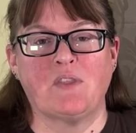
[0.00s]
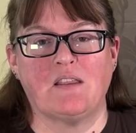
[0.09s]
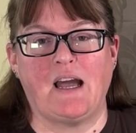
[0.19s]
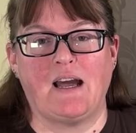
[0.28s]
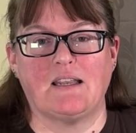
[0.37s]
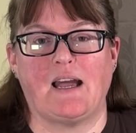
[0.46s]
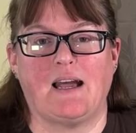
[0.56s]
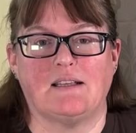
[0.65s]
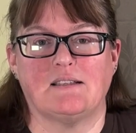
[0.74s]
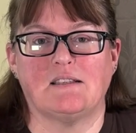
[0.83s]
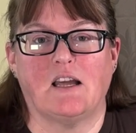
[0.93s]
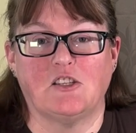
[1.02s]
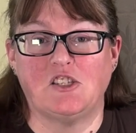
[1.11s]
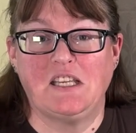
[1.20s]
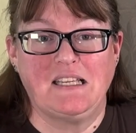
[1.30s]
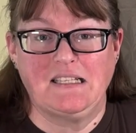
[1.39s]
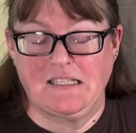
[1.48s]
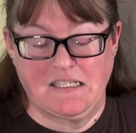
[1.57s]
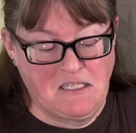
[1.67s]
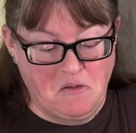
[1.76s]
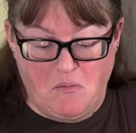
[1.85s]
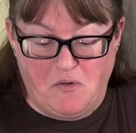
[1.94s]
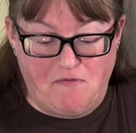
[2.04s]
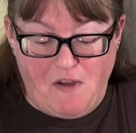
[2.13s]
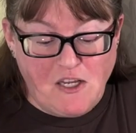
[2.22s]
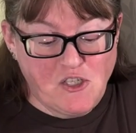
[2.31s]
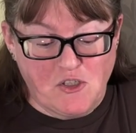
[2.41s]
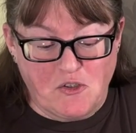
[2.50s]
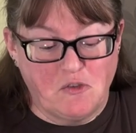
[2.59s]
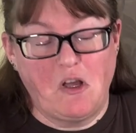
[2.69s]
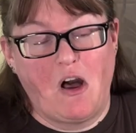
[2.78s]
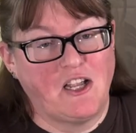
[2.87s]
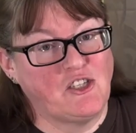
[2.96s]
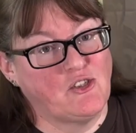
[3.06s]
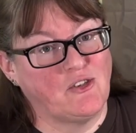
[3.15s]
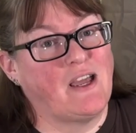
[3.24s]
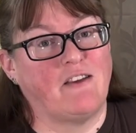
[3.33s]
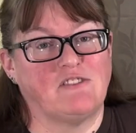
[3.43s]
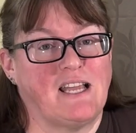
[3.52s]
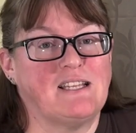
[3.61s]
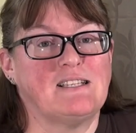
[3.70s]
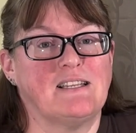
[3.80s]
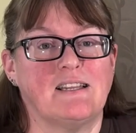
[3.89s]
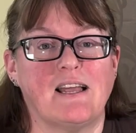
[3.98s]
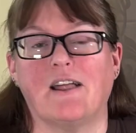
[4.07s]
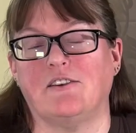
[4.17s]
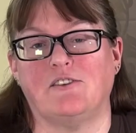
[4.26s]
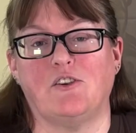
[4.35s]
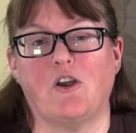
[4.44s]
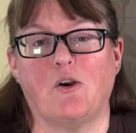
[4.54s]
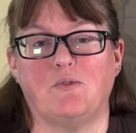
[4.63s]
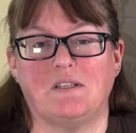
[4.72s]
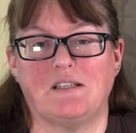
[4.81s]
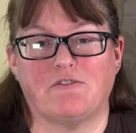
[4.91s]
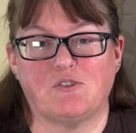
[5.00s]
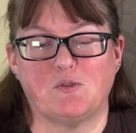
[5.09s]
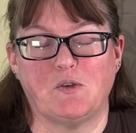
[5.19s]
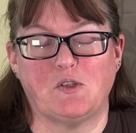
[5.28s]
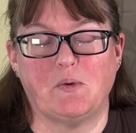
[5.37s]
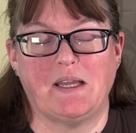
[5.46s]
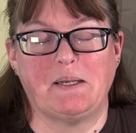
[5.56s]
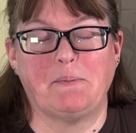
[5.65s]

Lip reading: that, as a cheese professional, I should have tasted and know the difference between.